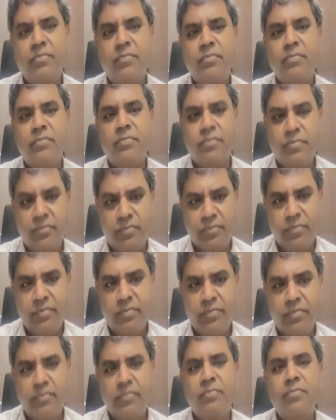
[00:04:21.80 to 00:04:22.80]

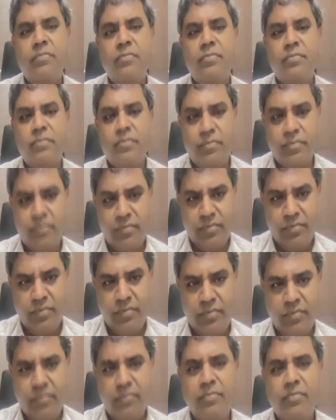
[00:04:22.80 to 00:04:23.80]

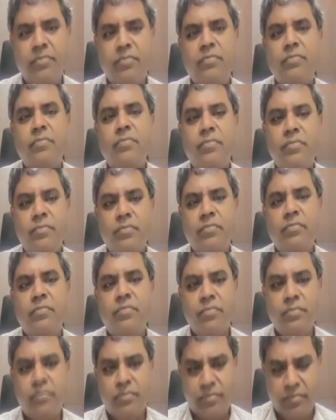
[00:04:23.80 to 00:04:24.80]

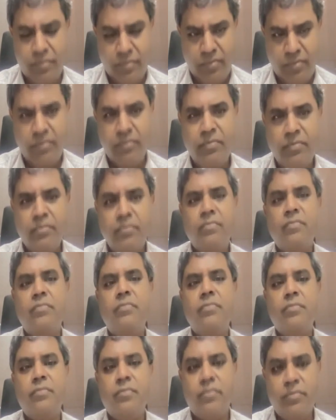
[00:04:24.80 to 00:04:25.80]

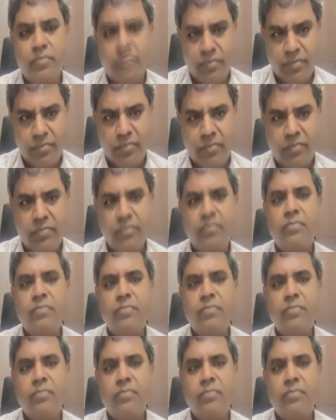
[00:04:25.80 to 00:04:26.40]
(not speaking)